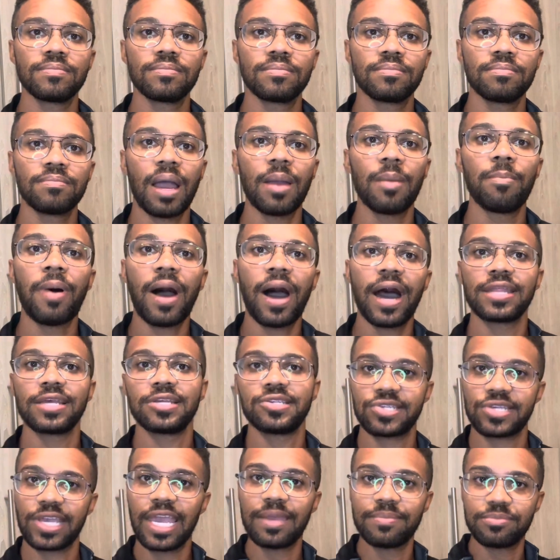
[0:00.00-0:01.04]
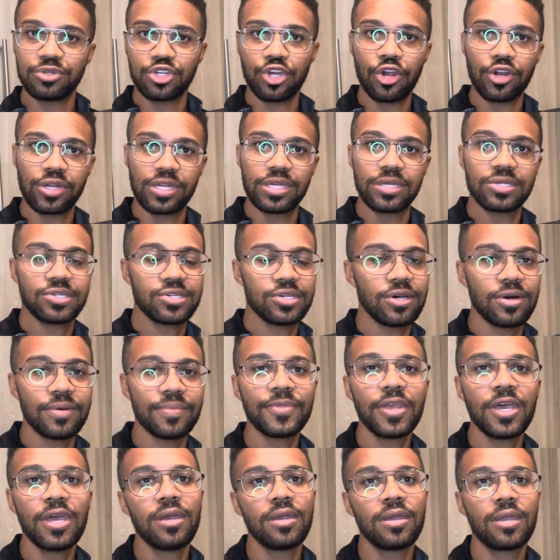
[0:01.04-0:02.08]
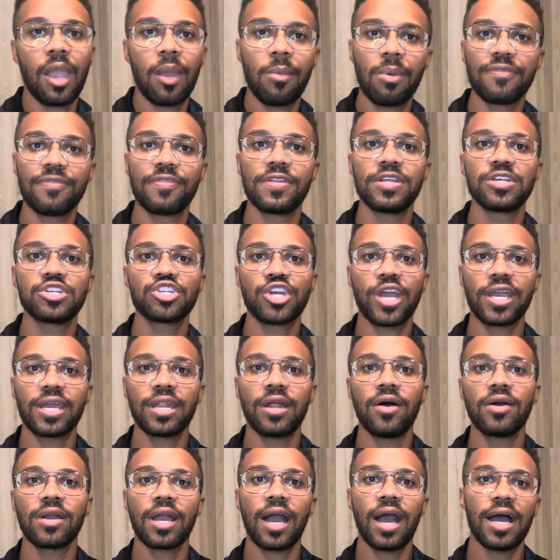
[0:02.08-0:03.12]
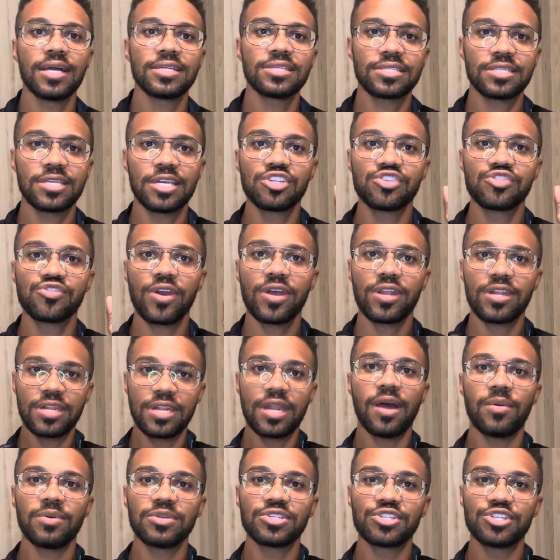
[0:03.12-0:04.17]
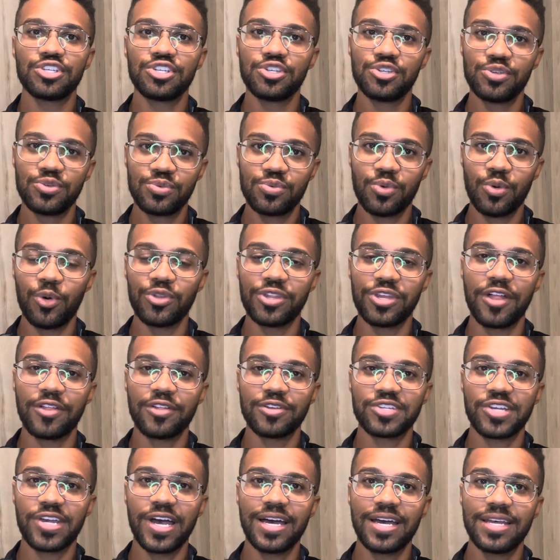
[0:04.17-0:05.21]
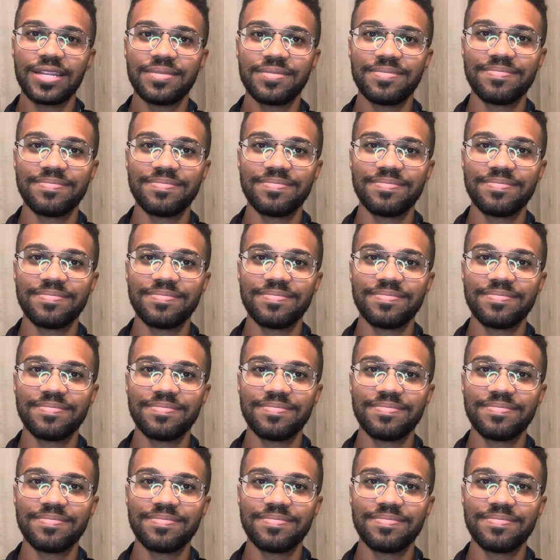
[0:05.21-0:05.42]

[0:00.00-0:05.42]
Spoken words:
my bodyscape journey. So Garbear Fitness, check it out, guys. Stay shredded, and I will see you on the other side.